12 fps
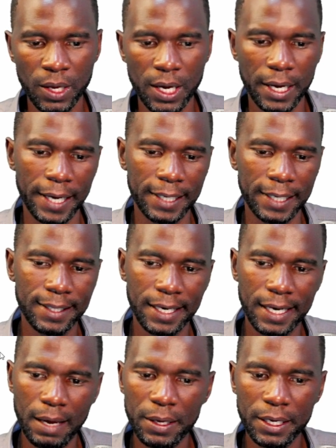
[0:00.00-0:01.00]
and the
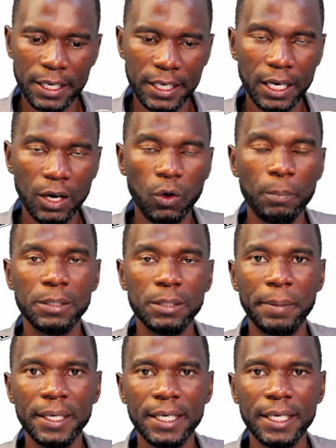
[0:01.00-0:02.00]
naming here will be
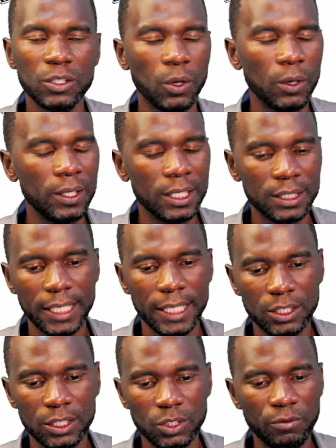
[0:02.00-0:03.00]
dependent on the
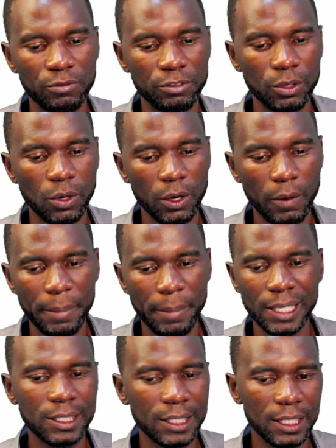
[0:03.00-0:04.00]
sizes of you know your
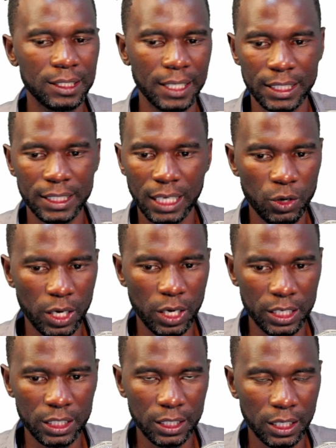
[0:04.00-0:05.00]
bases and how and
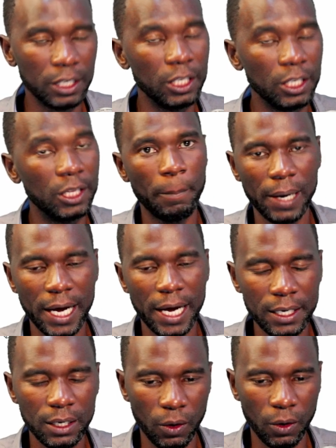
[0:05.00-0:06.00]
the plan
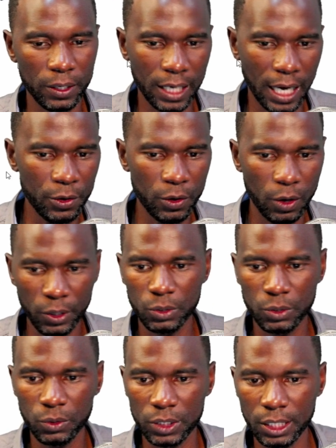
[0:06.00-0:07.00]
on how you're going to
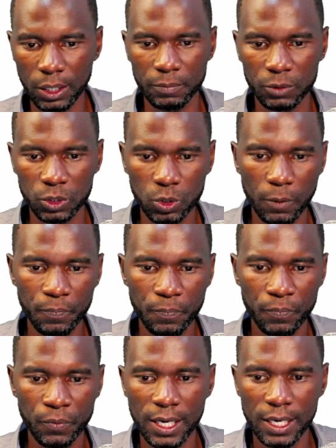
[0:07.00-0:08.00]
detail them. So
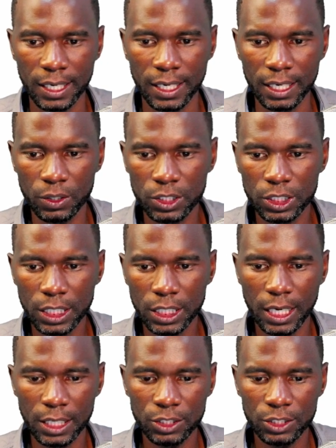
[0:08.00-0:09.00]
click on check
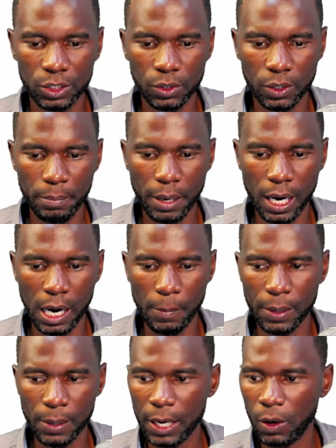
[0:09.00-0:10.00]
non-security bar,
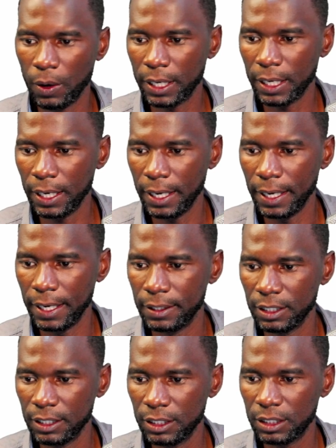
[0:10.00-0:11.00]
apply OK, and
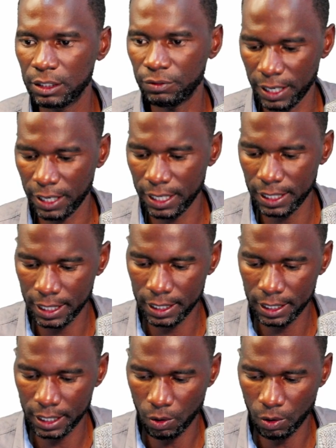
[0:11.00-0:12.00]
this is finally
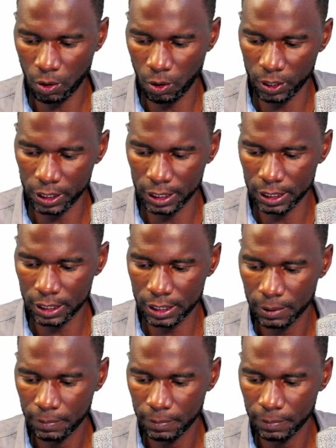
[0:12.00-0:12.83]
I'll call it